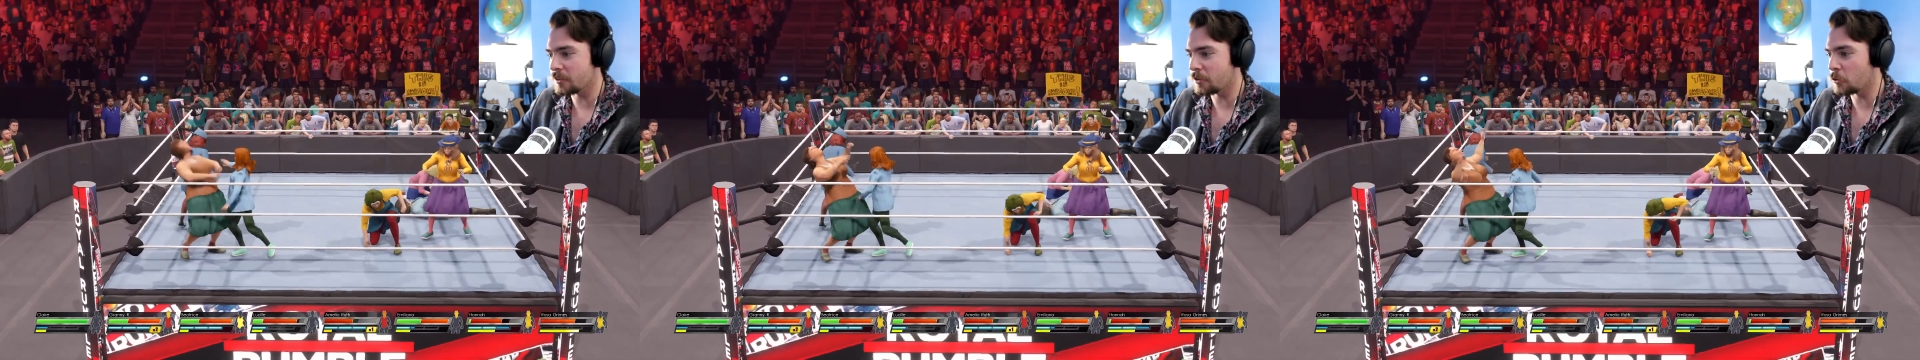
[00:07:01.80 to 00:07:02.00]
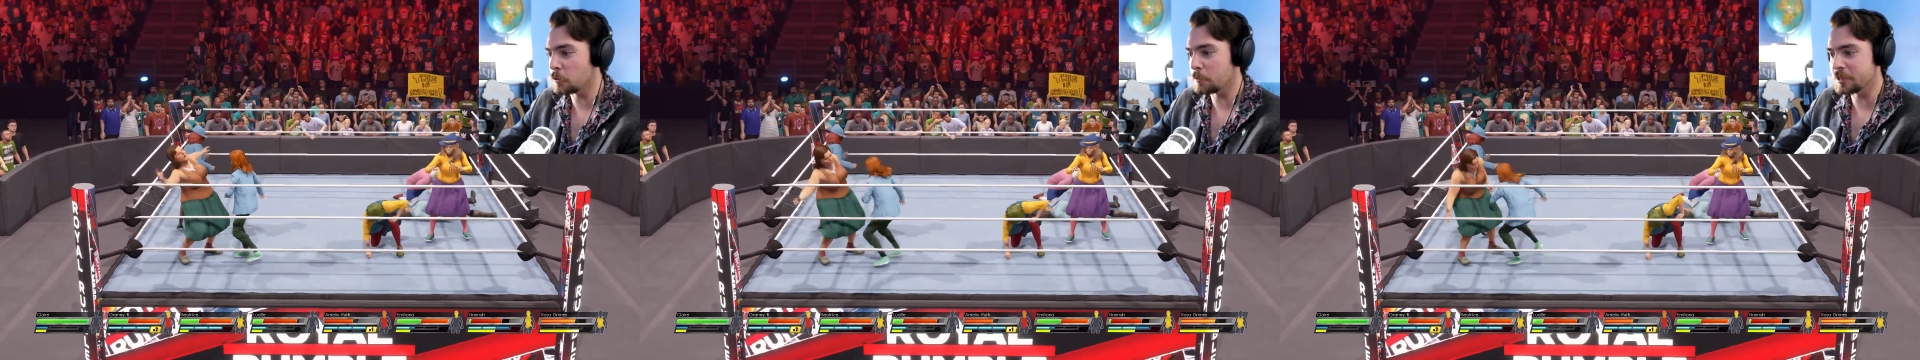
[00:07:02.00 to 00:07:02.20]

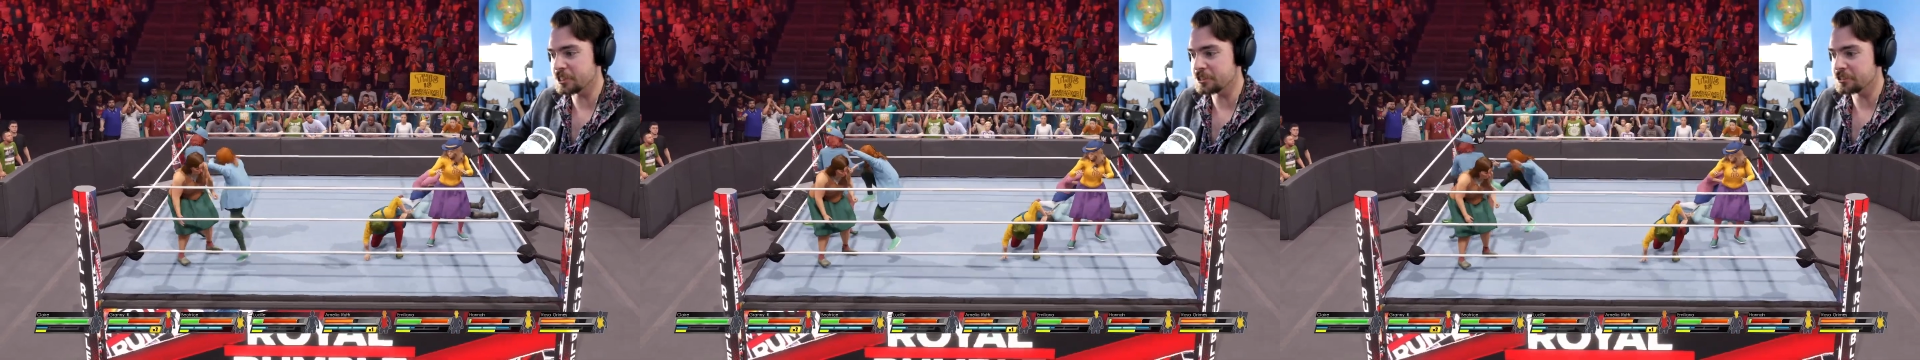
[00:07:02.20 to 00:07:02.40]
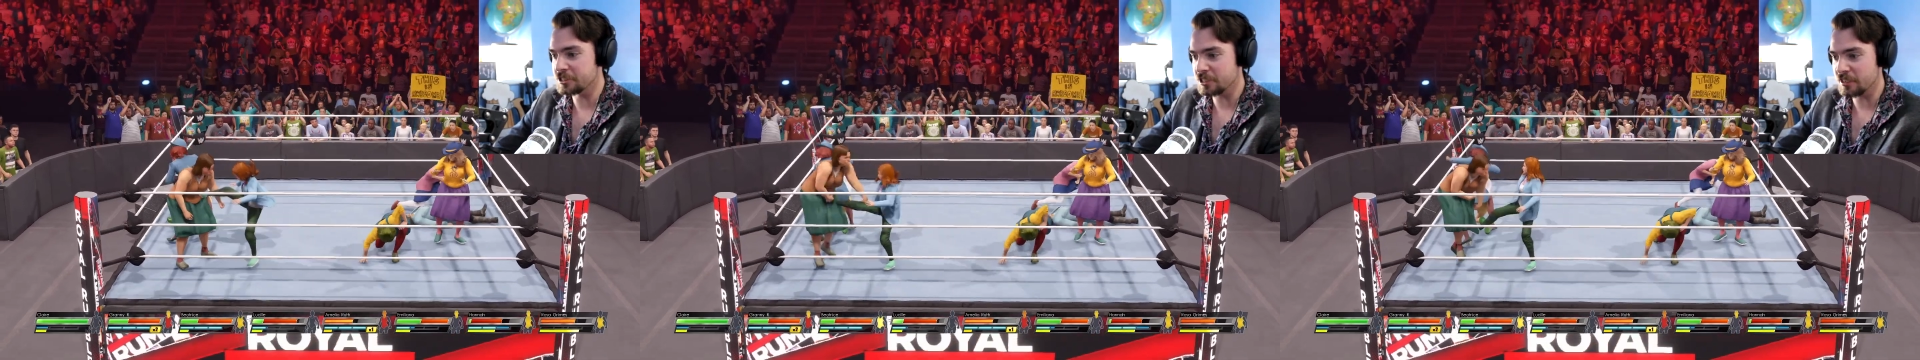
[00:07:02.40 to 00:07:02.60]
All
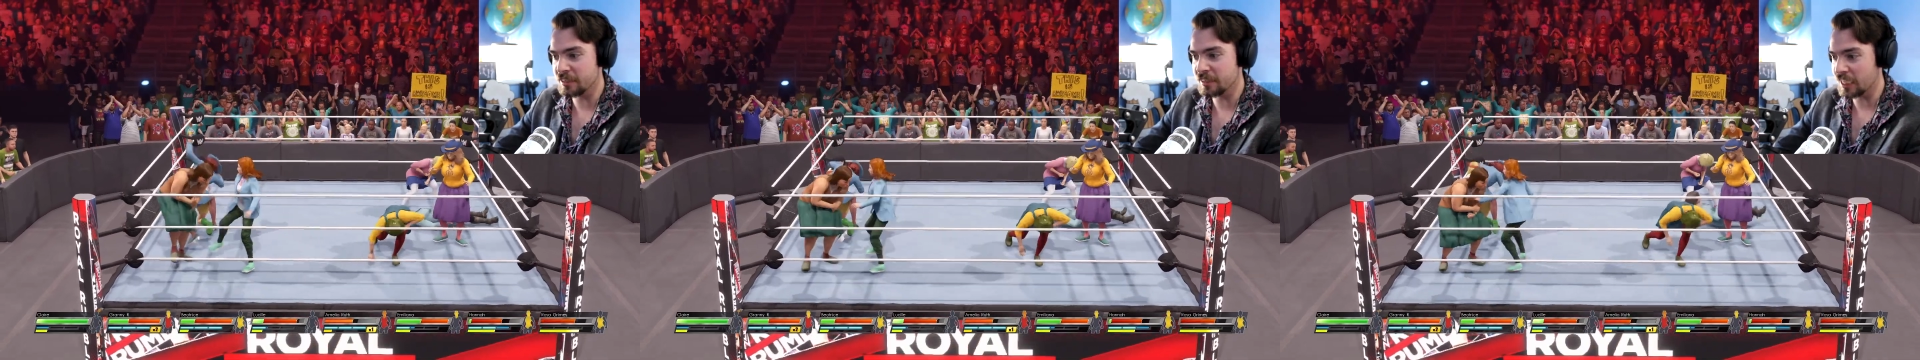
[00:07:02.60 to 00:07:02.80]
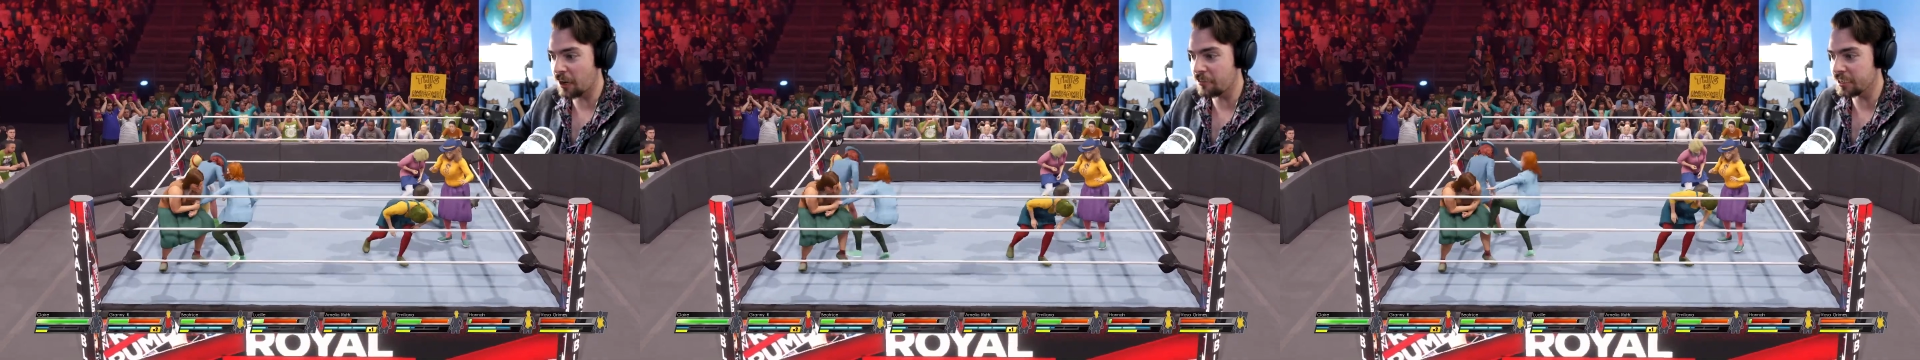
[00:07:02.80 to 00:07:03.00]
positions
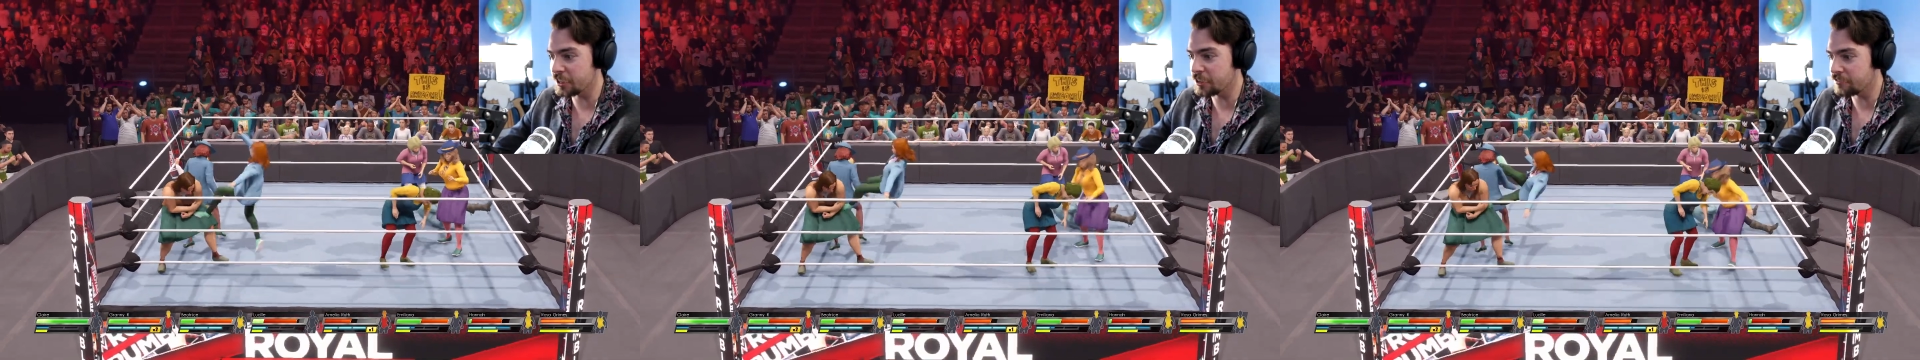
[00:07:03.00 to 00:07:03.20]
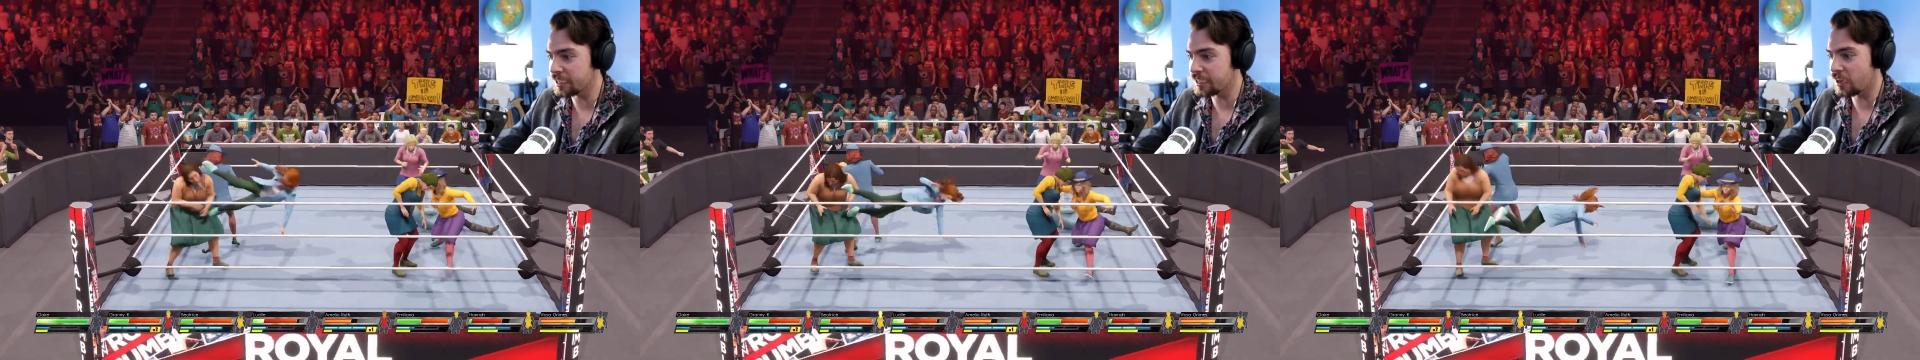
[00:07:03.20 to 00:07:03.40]
currently in
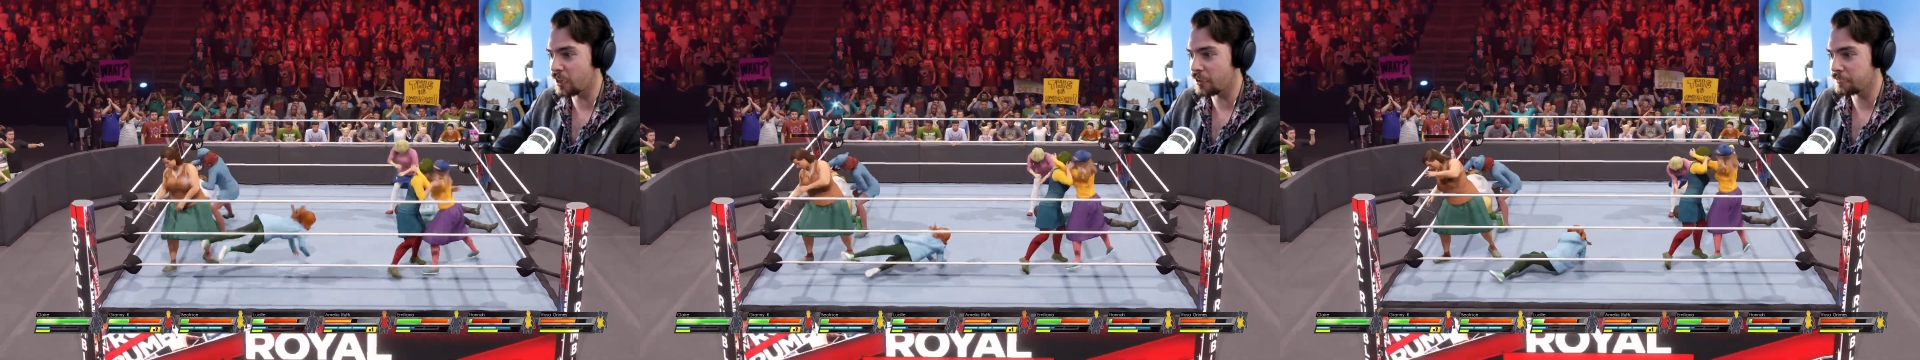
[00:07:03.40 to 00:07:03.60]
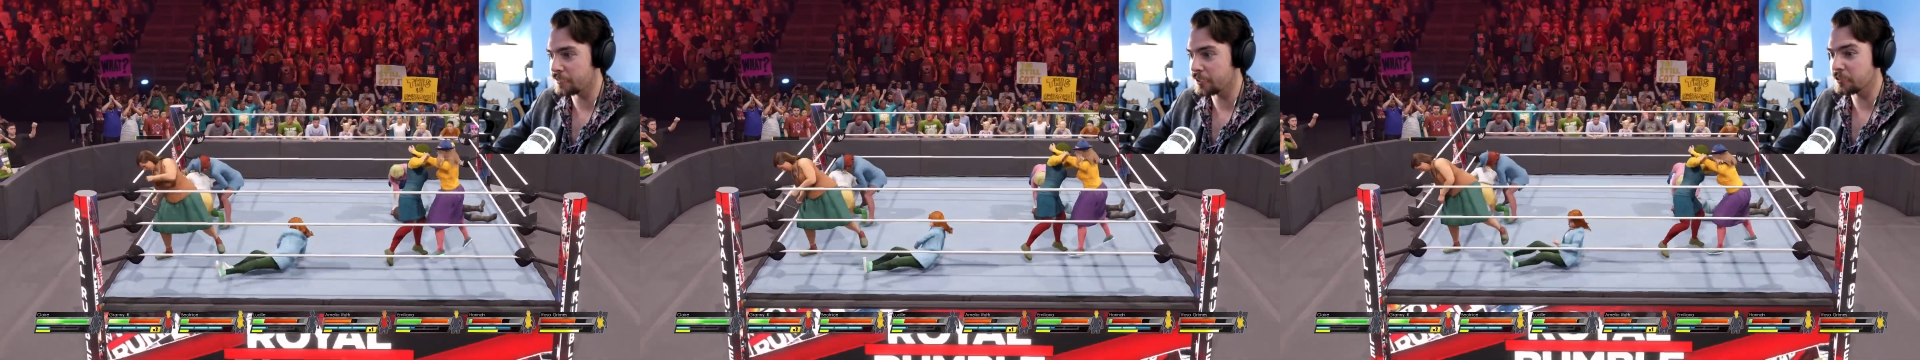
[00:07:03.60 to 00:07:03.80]
the ring
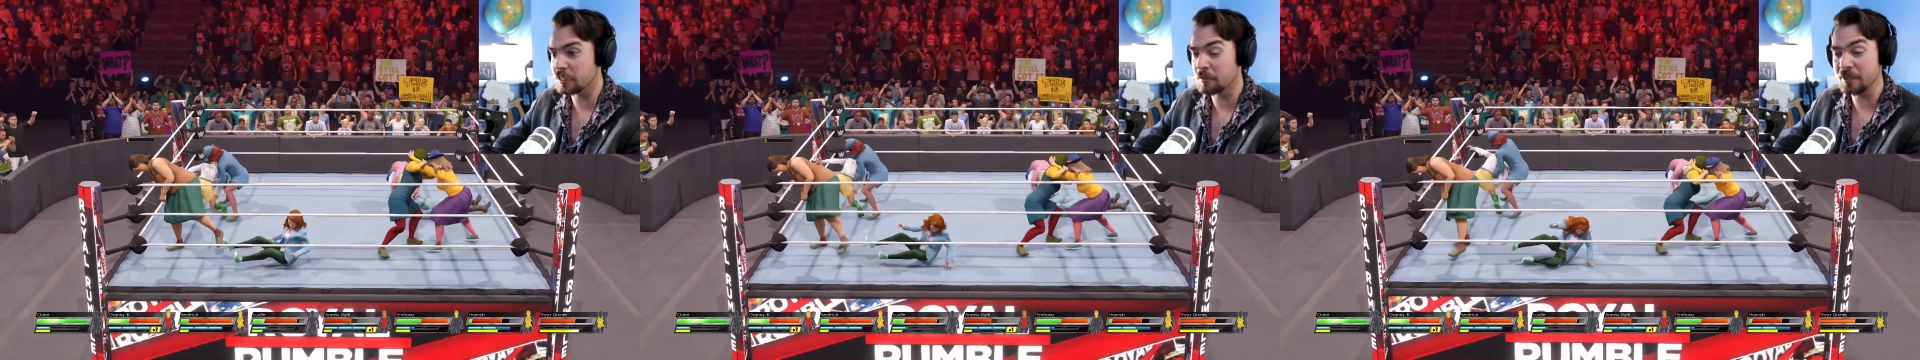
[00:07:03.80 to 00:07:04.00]
are filled.